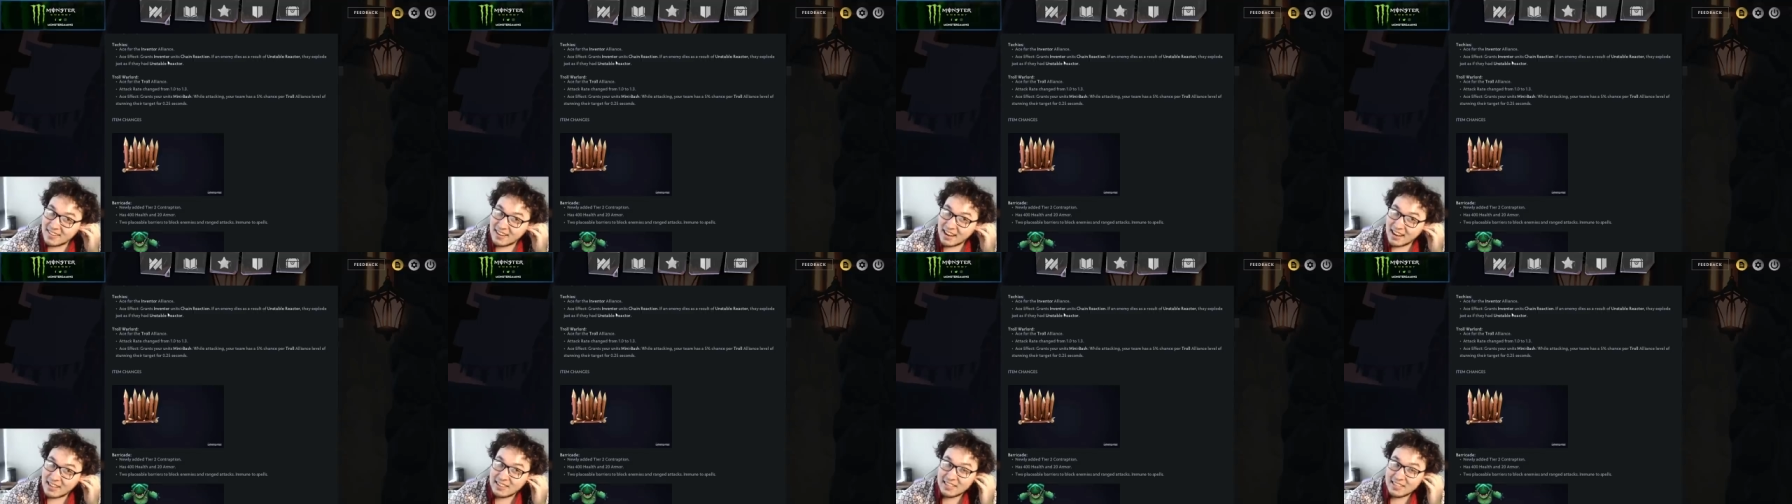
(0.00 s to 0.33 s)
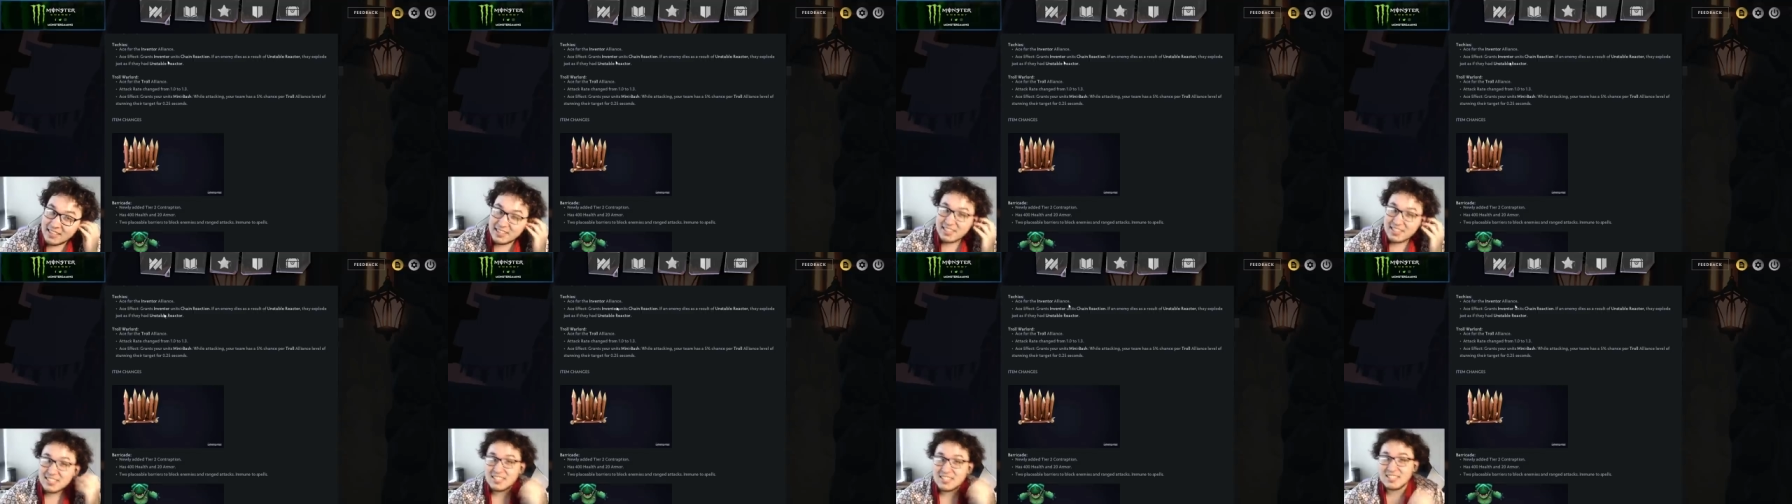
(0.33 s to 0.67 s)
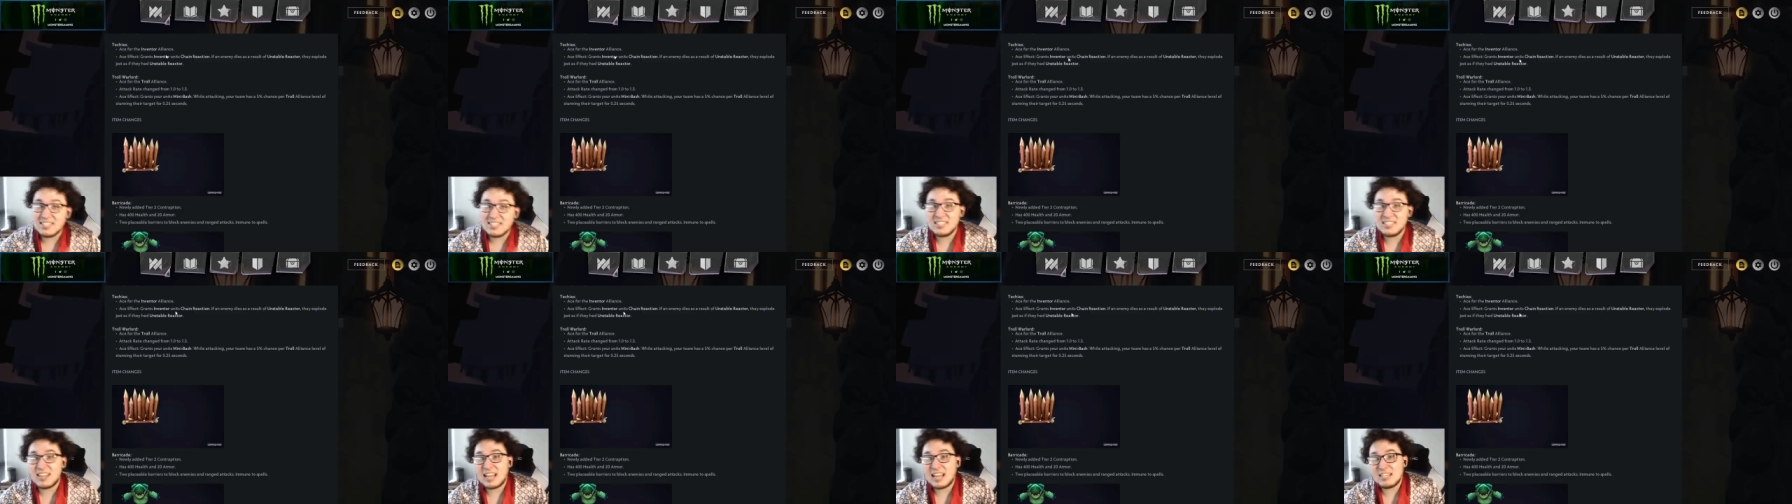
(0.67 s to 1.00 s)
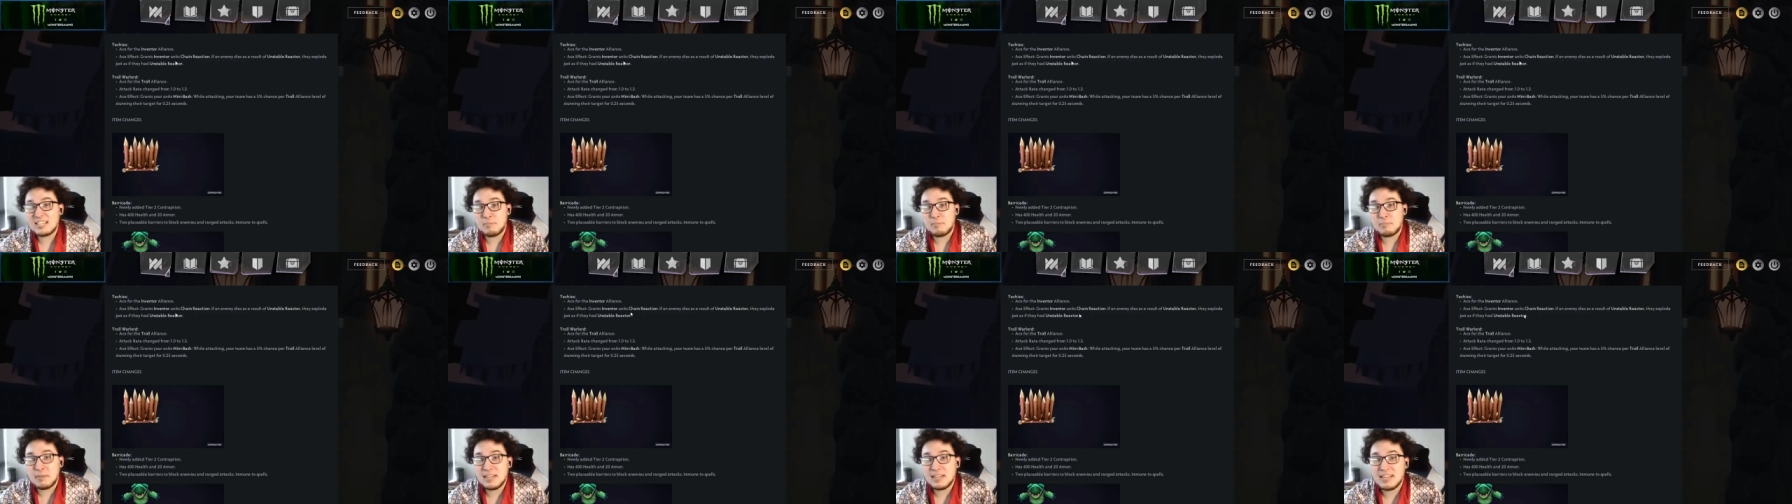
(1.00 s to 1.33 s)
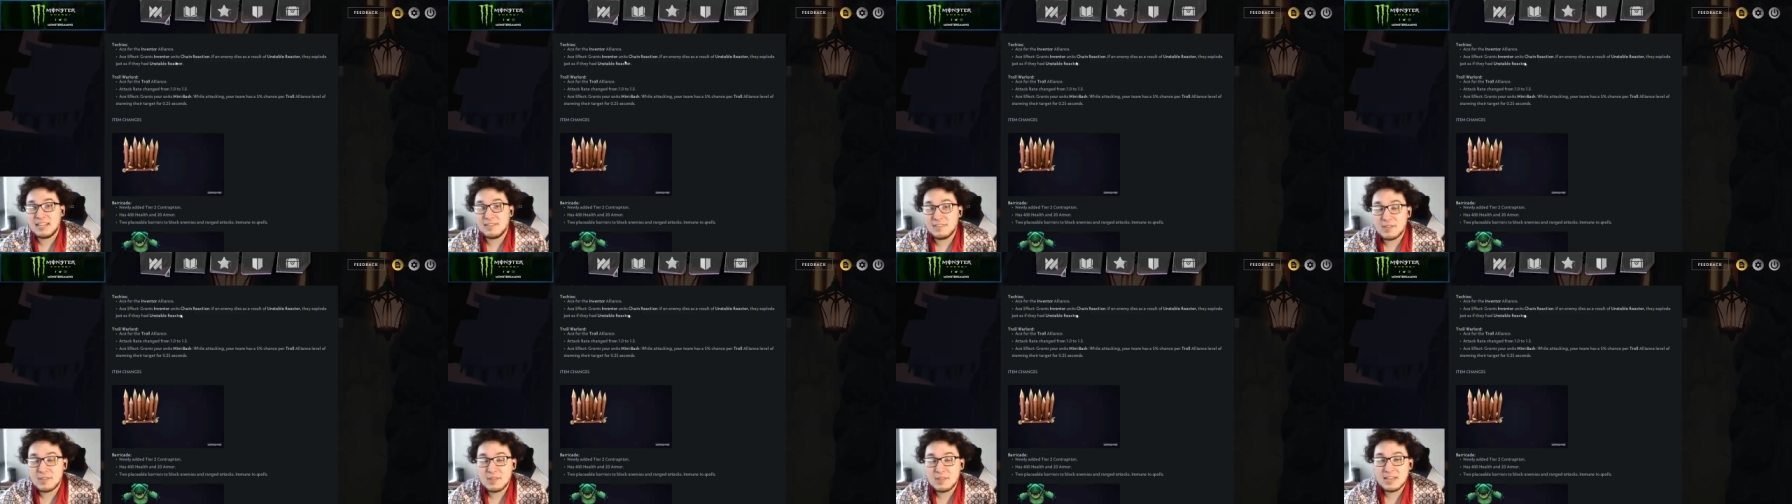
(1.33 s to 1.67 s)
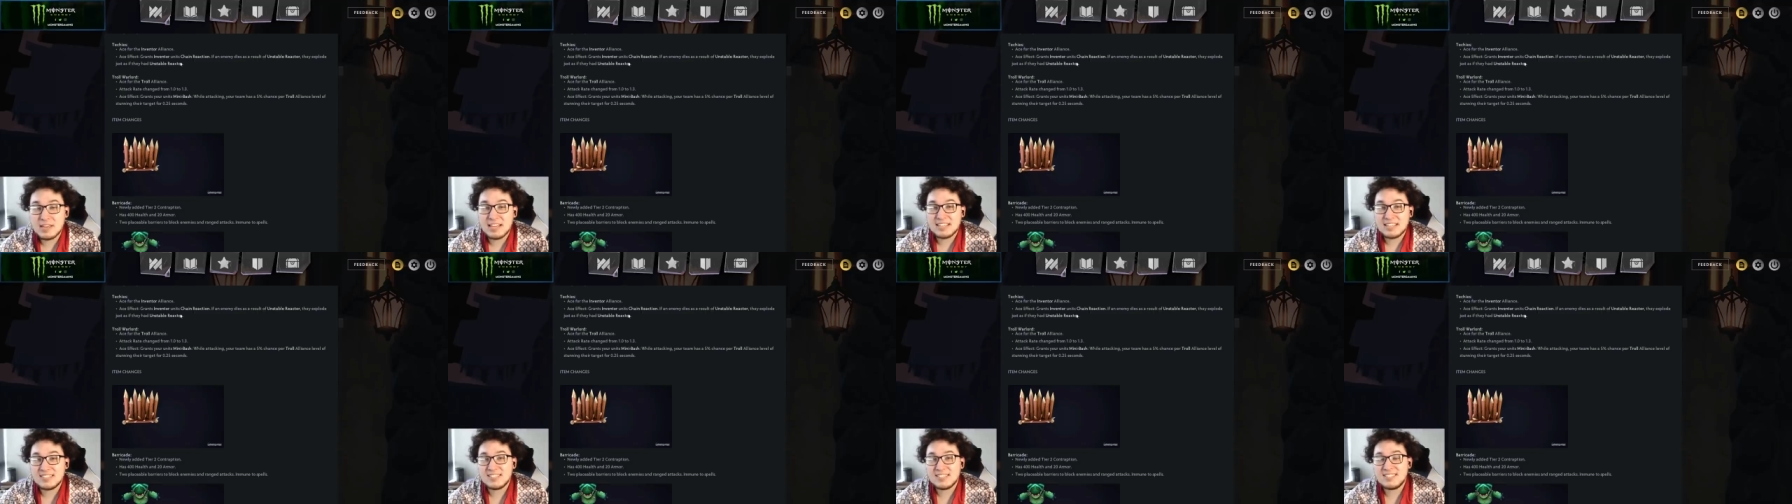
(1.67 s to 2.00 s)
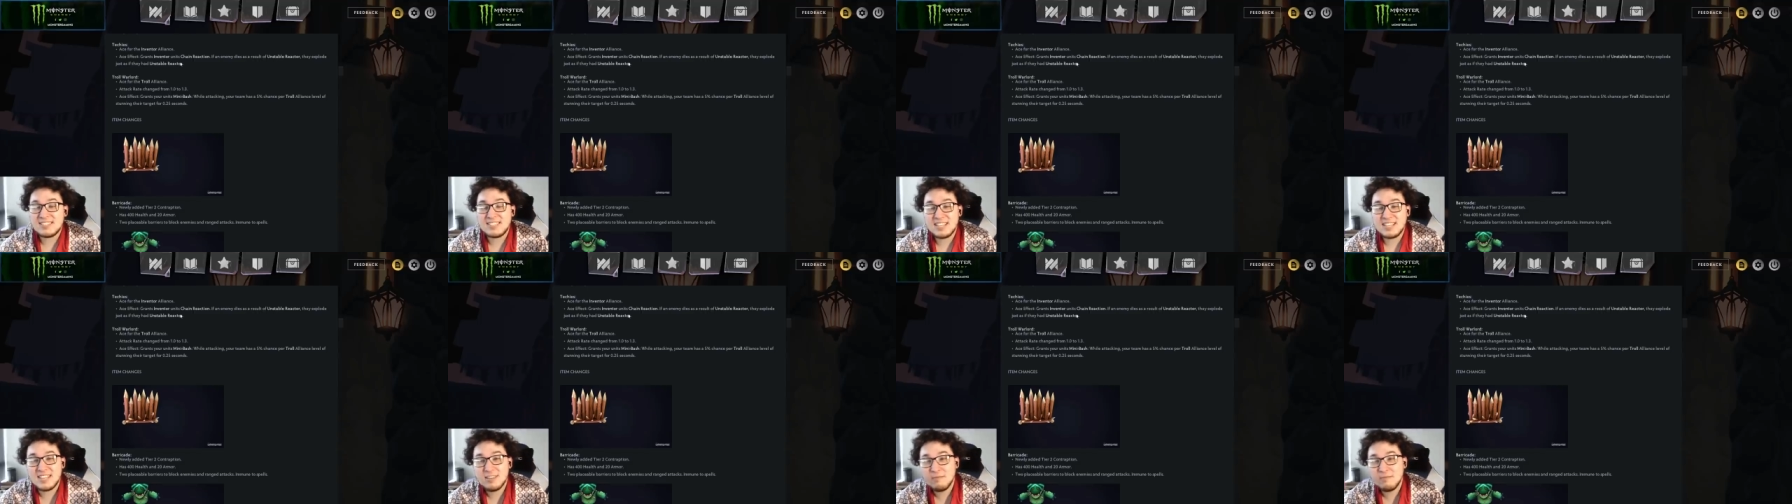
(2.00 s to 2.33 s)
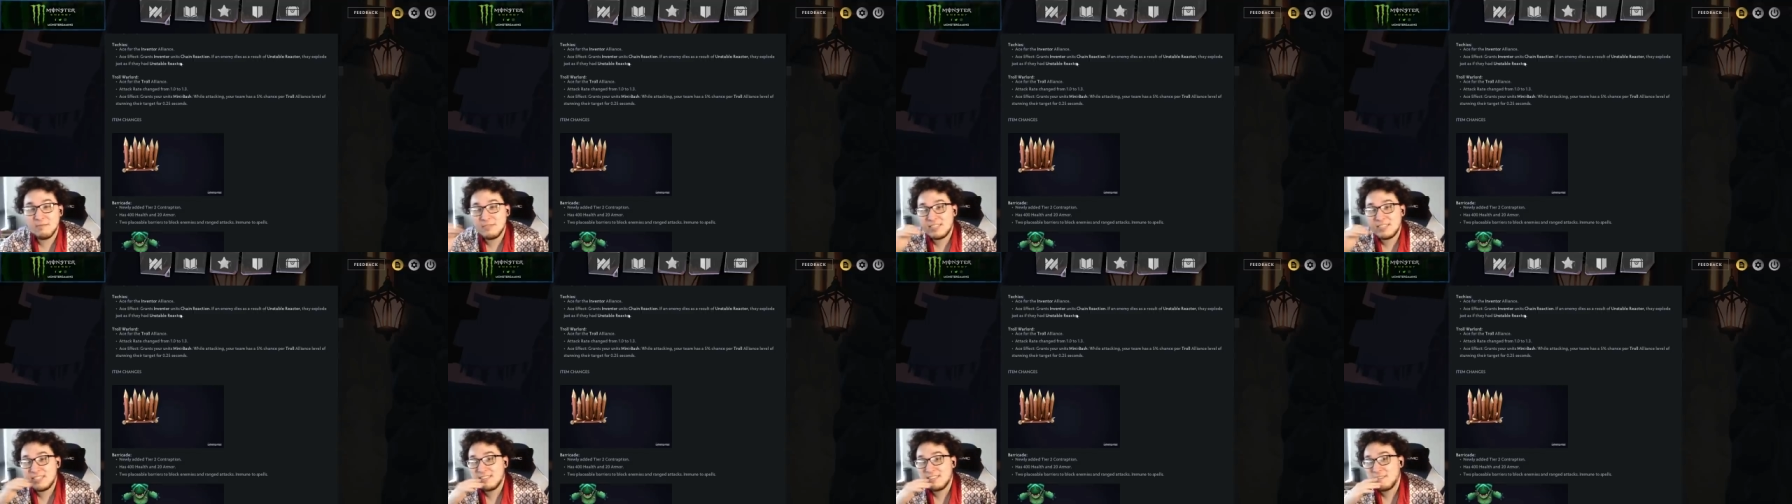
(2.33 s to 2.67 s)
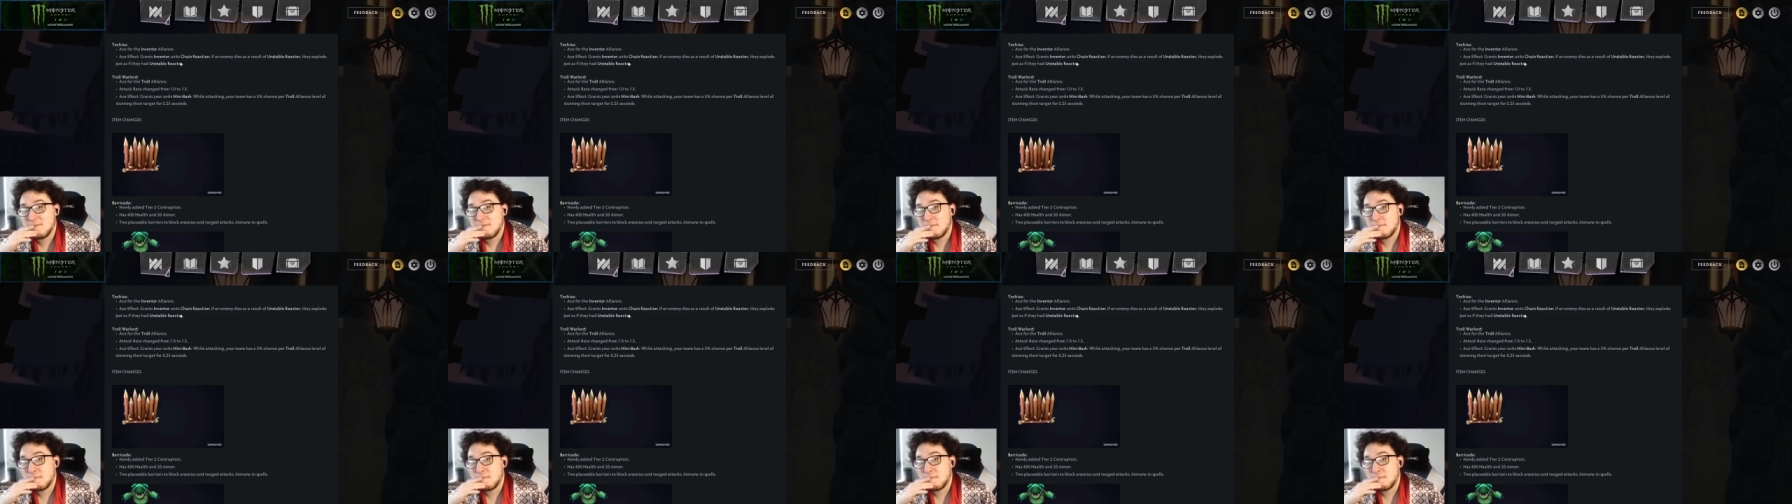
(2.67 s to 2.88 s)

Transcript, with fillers: I think this isn't as big of a thing as it seems.